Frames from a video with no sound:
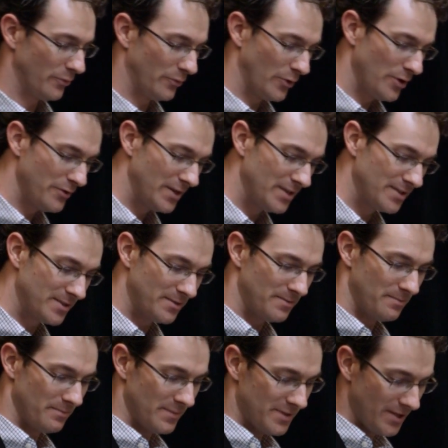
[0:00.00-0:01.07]
we're in these
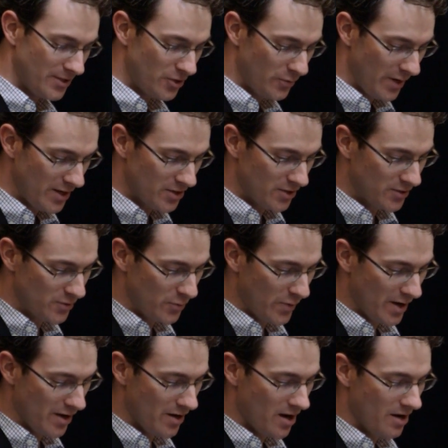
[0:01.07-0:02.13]
situations
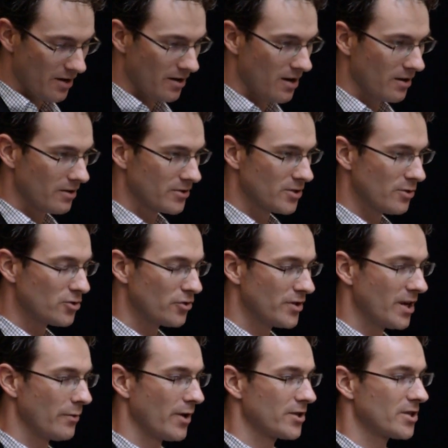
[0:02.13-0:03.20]
where our social
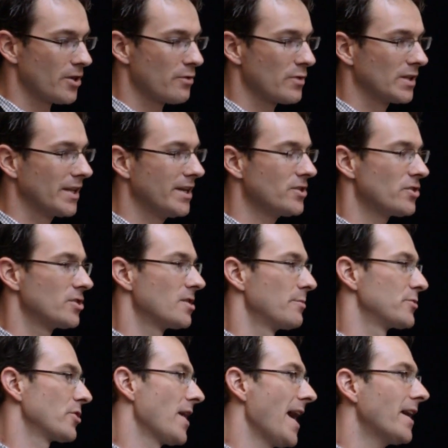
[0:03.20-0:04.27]
networks, our
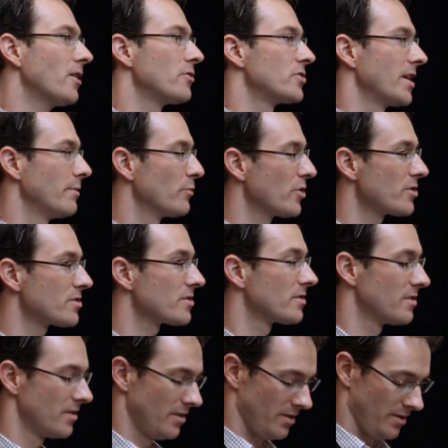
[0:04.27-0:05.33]
relationships are echo chambers
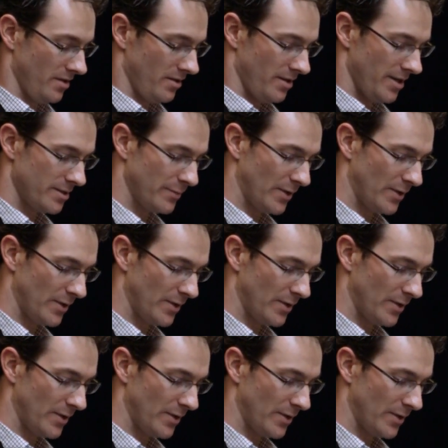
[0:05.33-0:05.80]
as